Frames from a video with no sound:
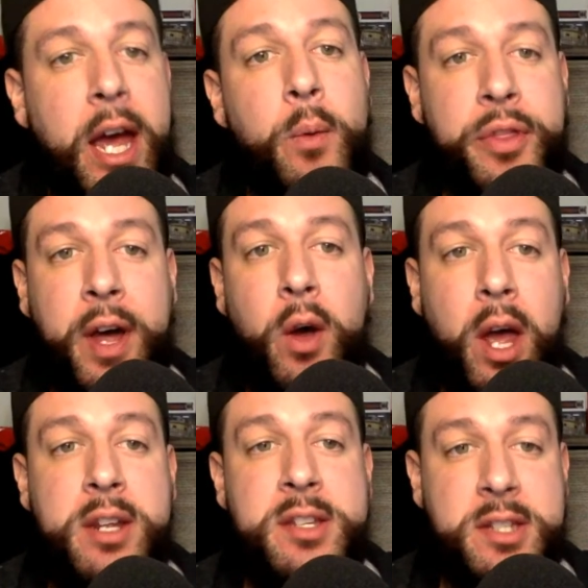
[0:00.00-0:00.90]
and without
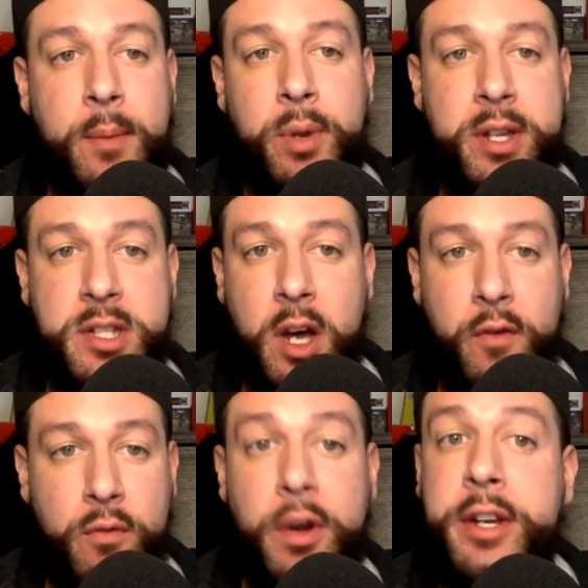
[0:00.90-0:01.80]
any semblance
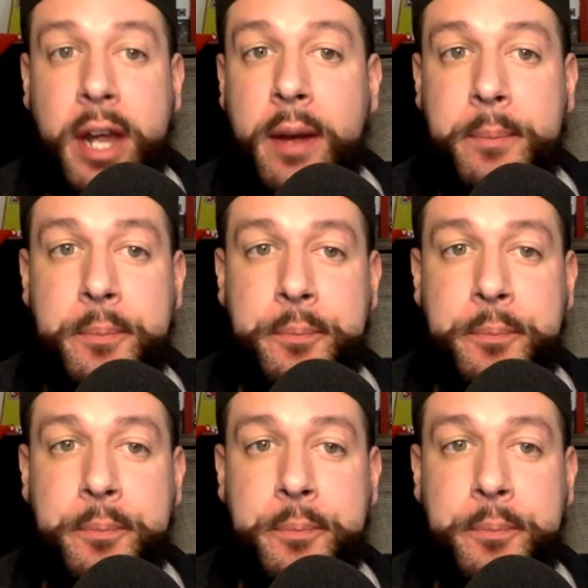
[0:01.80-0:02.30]
of a run game.